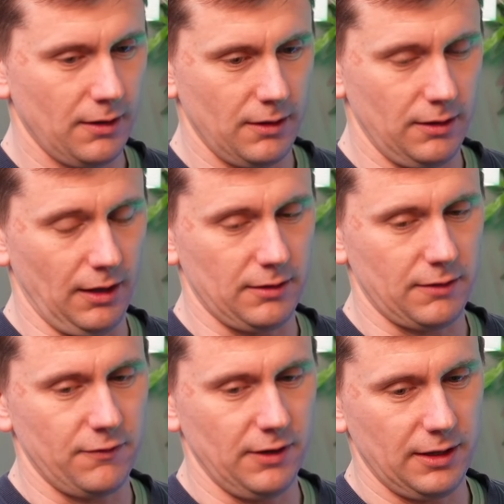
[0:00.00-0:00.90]
yeah,
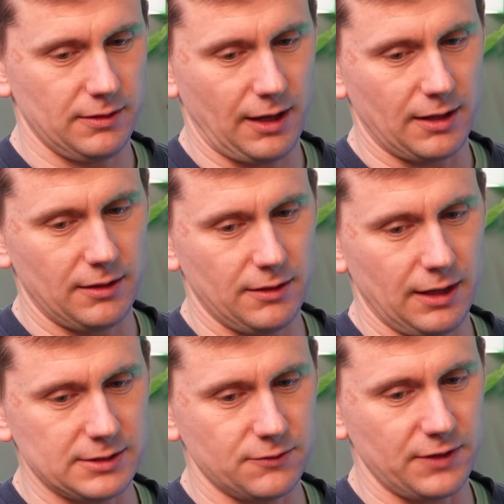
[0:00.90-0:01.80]
definitely. And
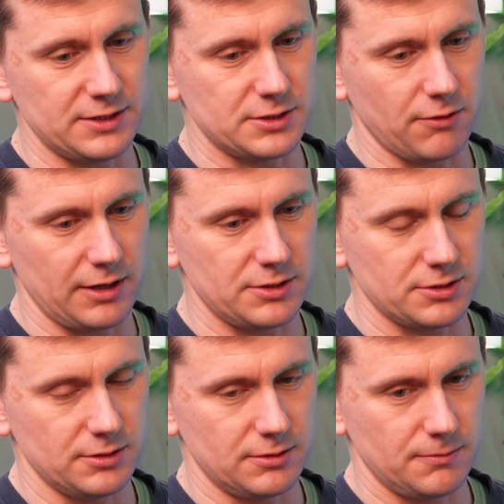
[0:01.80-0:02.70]
that sort of
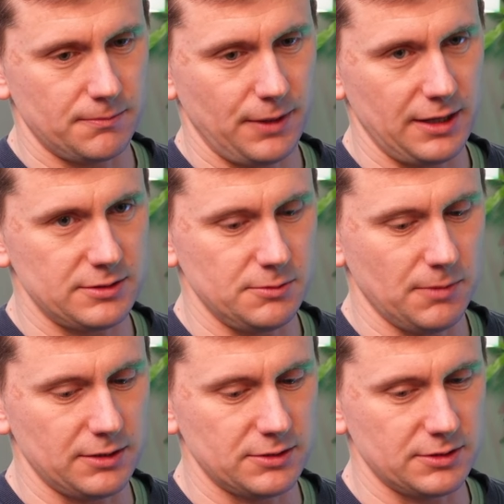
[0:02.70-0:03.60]
integration piece you
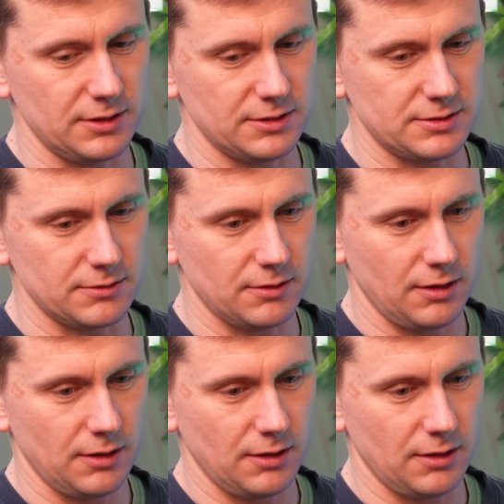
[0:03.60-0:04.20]
mentioned is